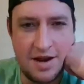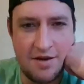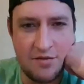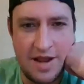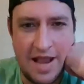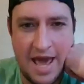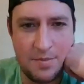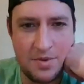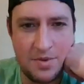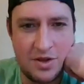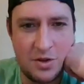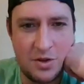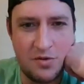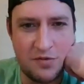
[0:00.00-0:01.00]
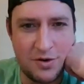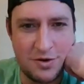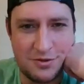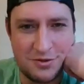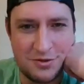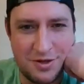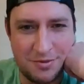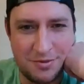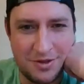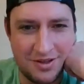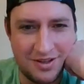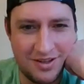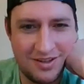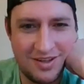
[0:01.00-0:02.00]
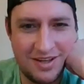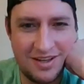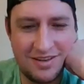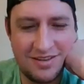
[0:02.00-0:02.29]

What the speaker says: every atom in the universe or something. Yeah.